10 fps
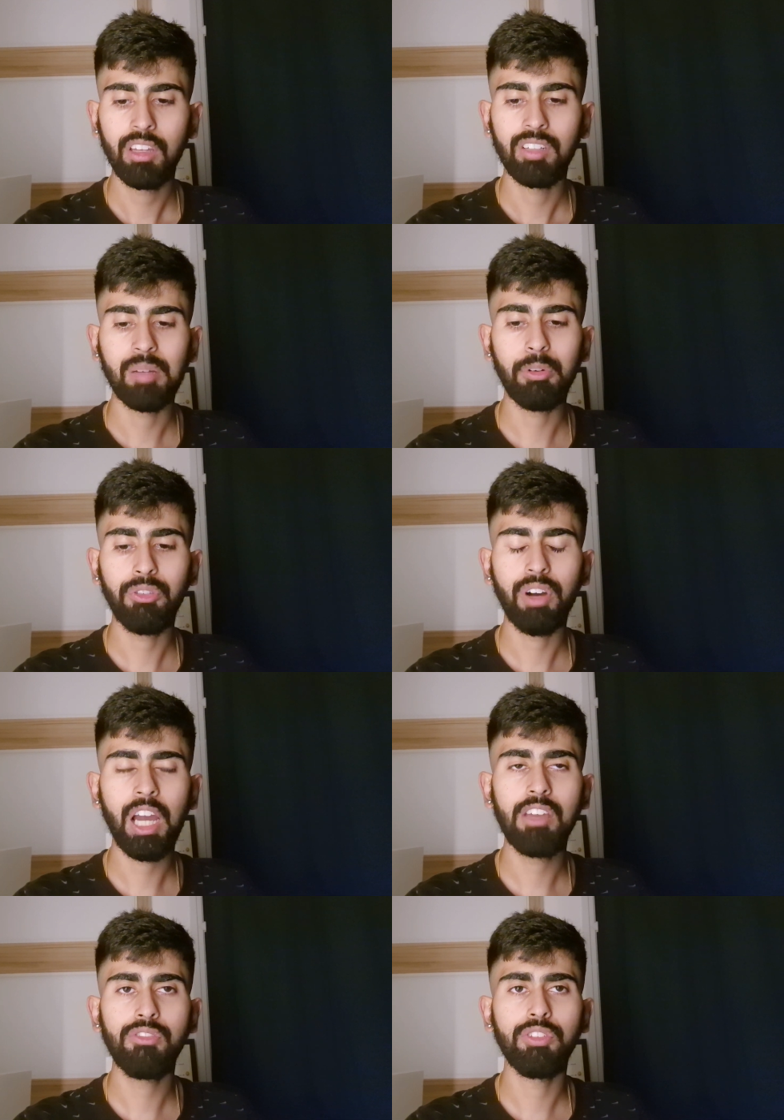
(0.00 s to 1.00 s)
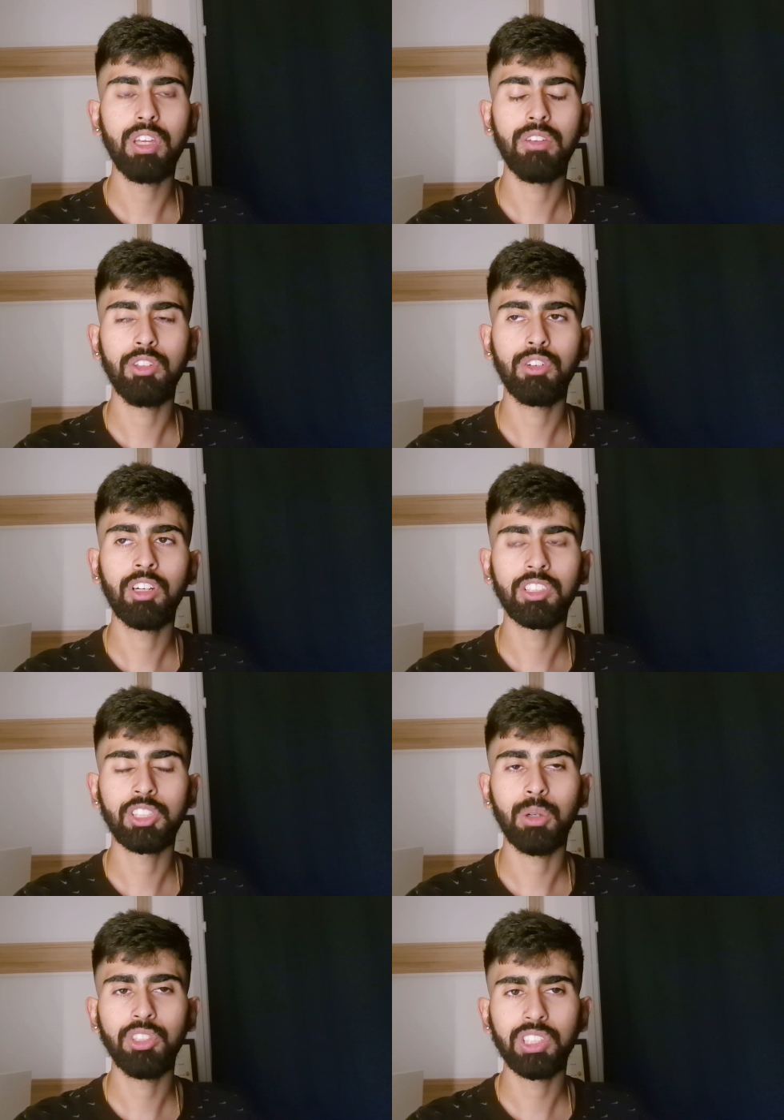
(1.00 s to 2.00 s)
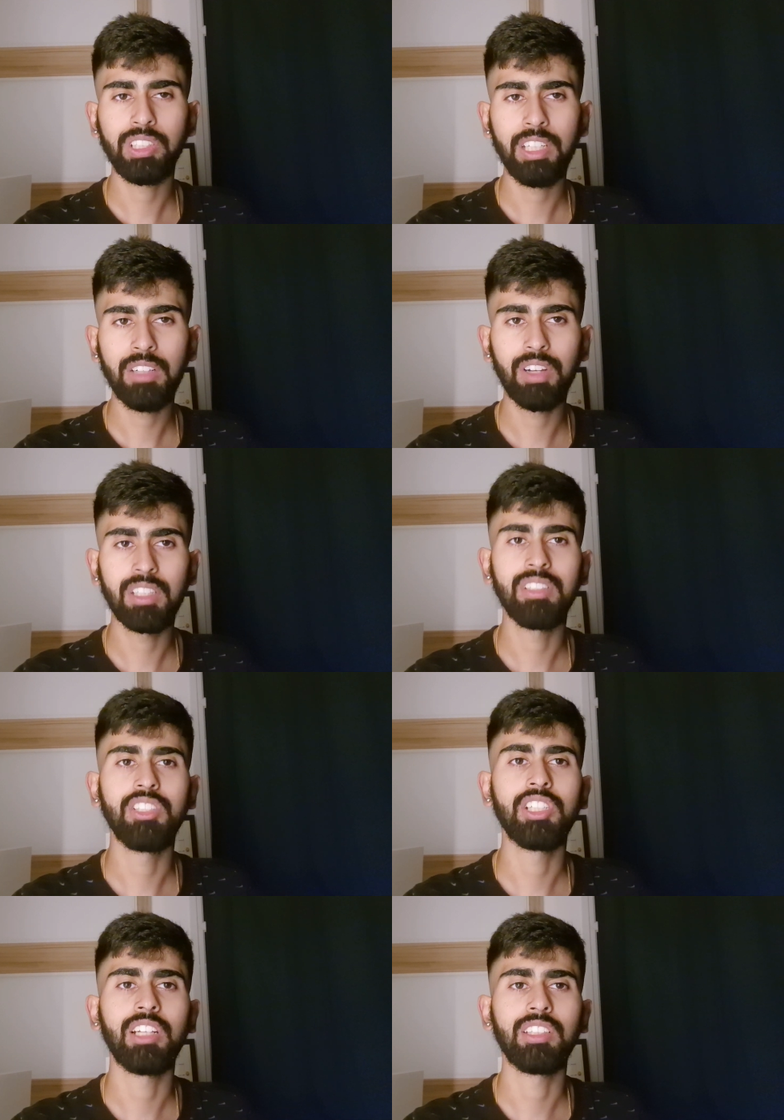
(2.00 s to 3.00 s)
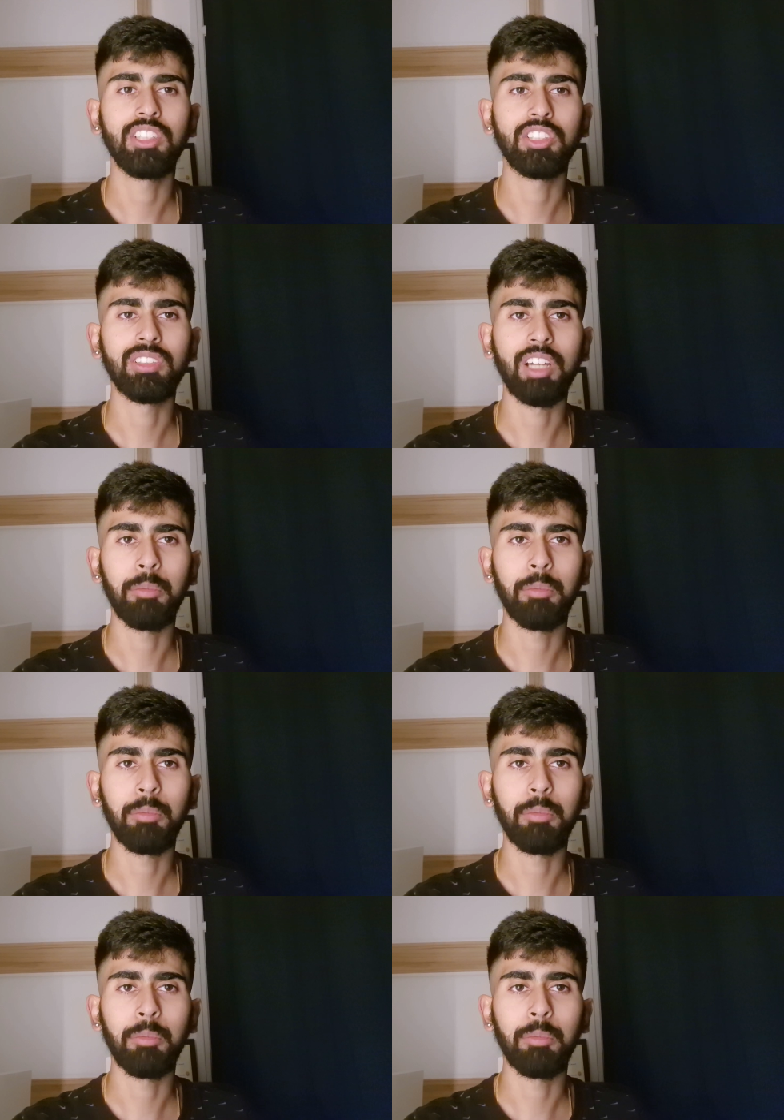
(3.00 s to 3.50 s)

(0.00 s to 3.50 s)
Number 5, you got Saud Shakil versus Ishan Kishan. Now